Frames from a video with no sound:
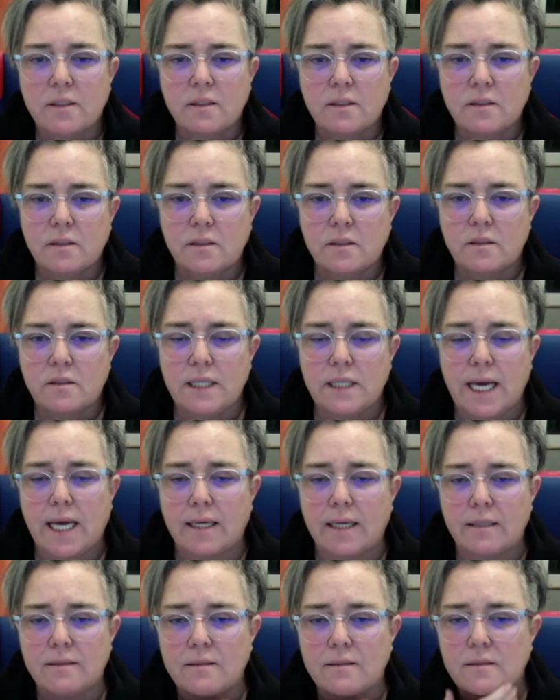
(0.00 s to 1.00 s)

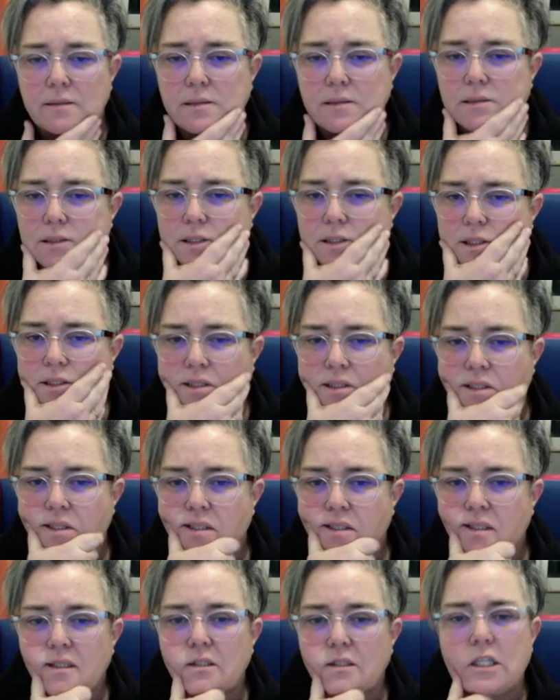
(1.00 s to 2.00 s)

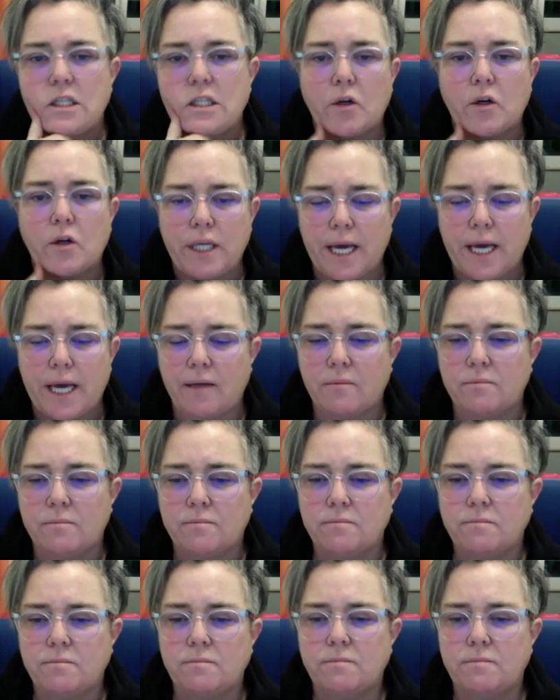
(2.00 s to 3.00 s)

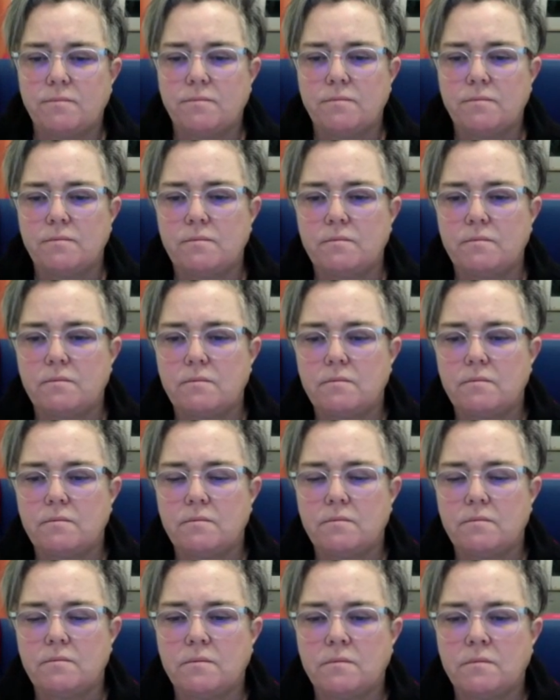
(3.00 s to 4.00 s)

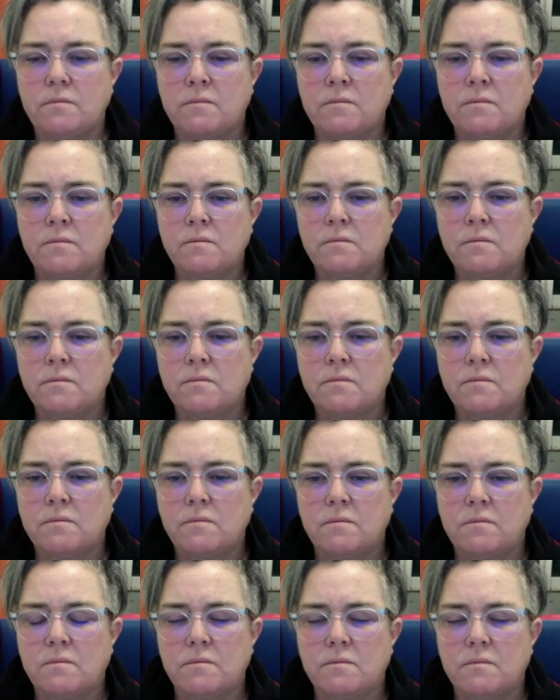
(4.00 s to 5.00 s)

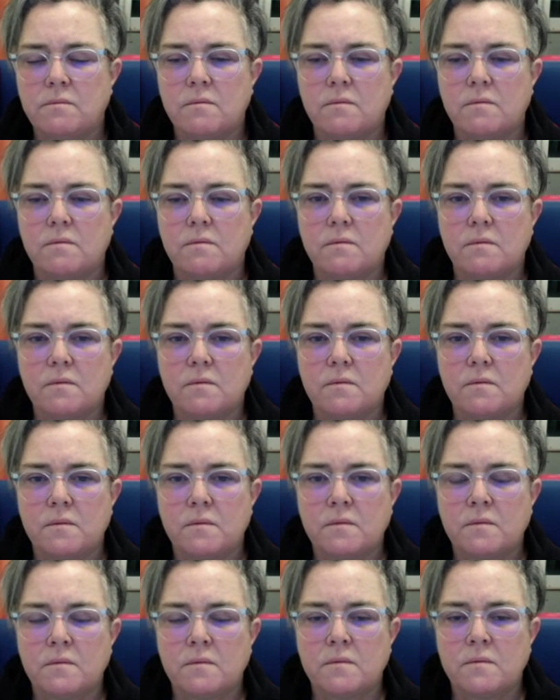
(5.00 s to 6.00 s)

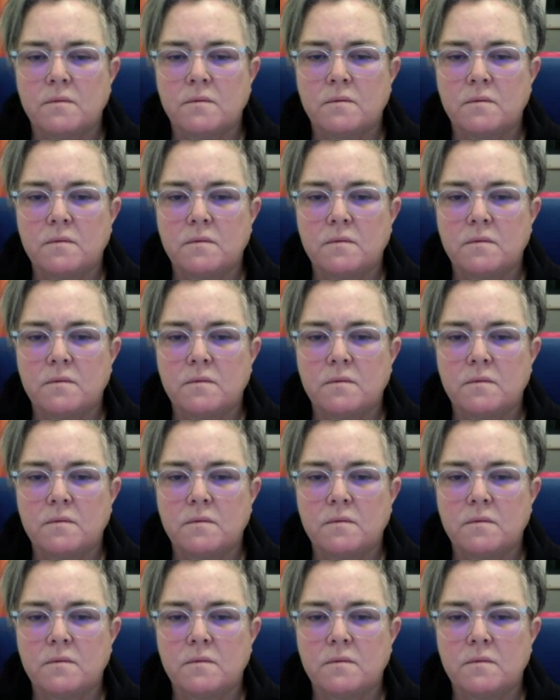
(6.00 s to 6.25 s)
(not speaking)